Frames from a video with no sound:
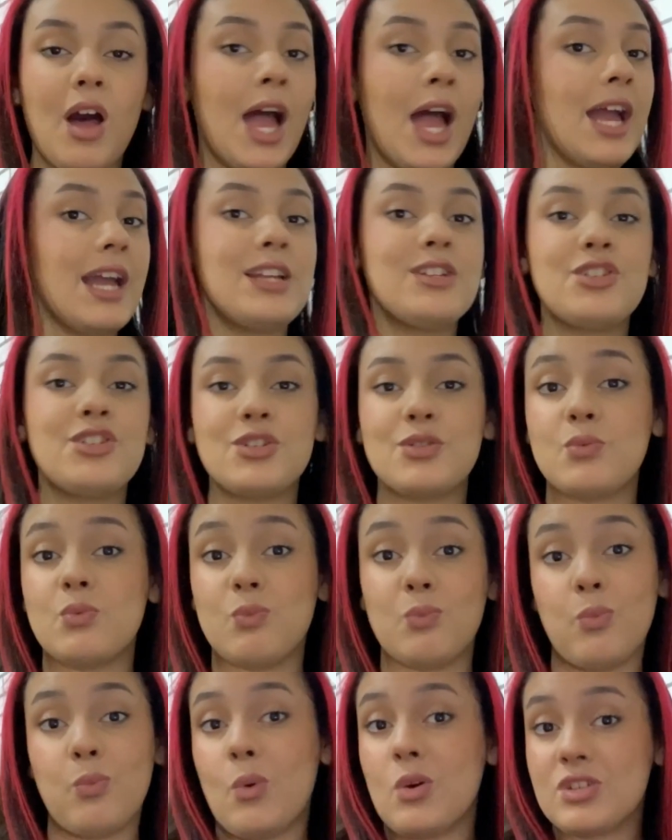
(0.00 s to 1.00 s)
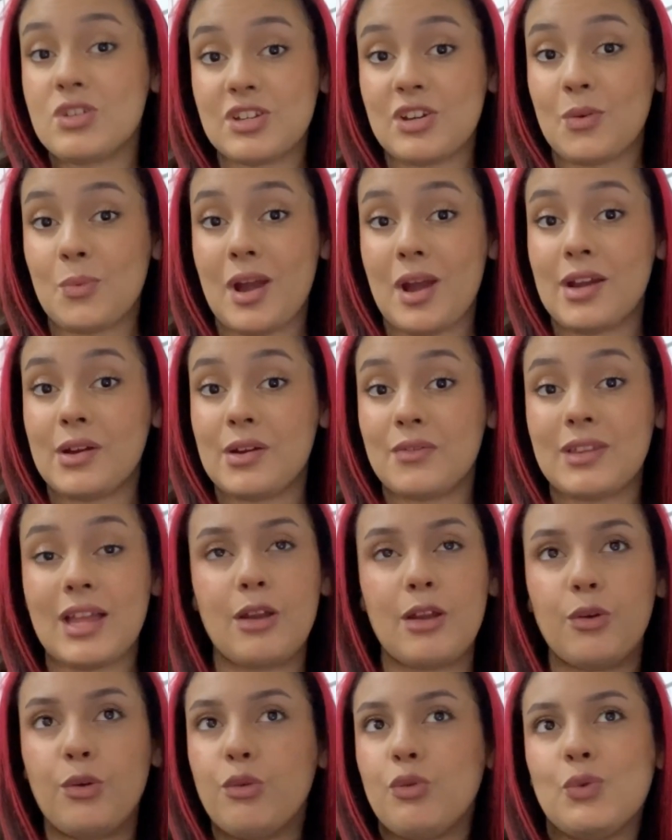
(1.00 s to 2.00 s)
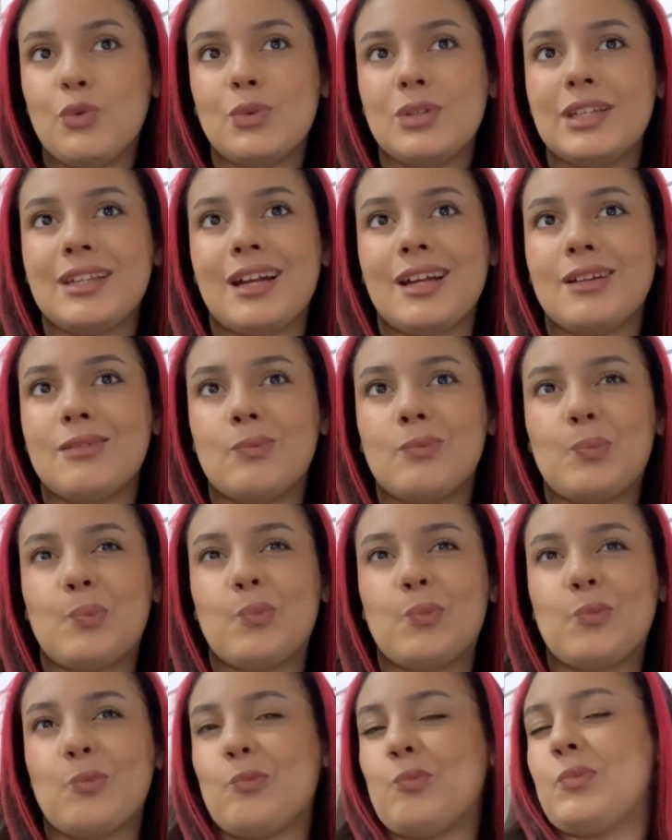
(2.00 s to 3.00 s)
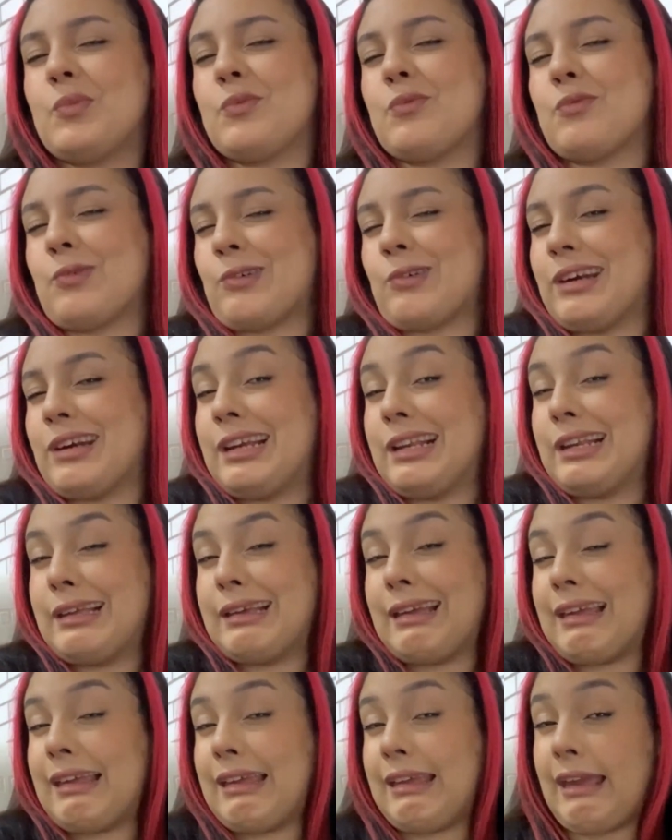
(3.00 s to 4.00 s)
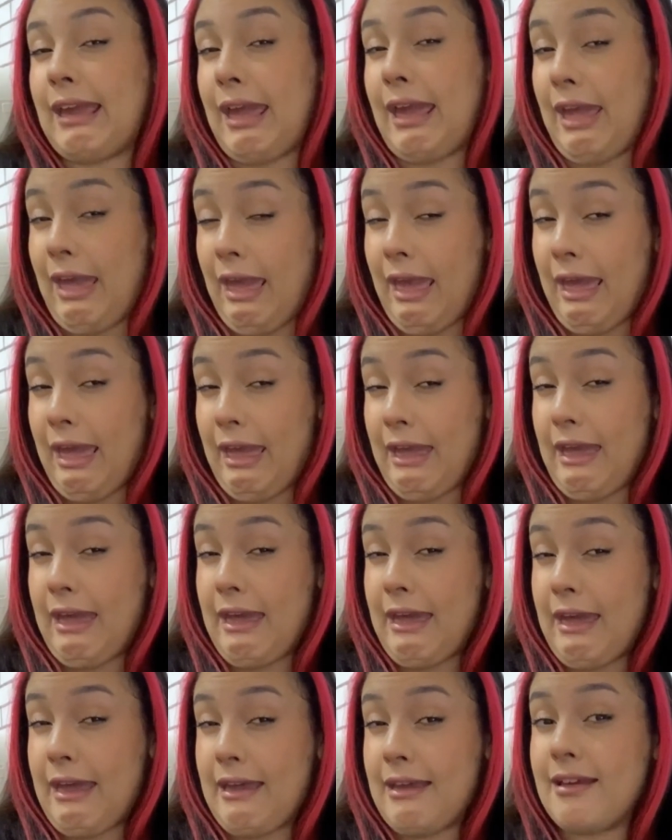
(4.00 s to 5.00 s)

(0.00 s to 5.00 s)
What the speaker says: but I just wasn't aware of that, nor did I really care.